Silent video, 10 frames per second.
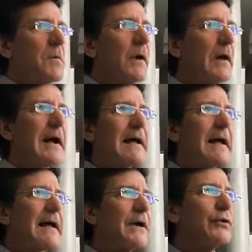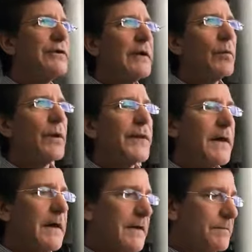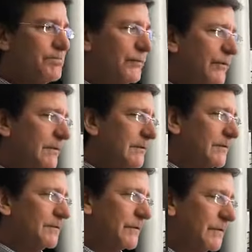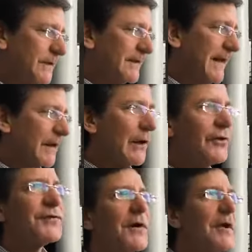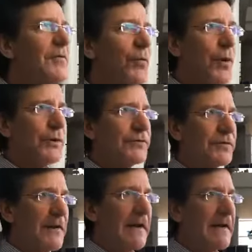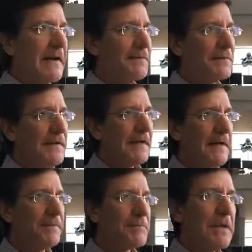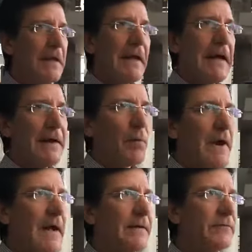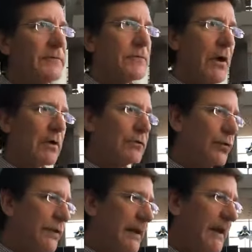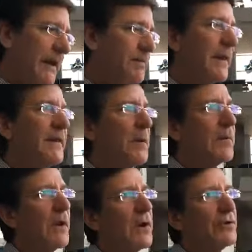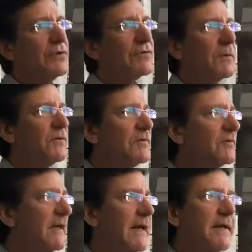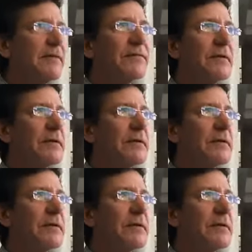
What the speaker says: Well, I got to deal with a glossary of words, right? And when I talk to the epidemiologists of the state, it's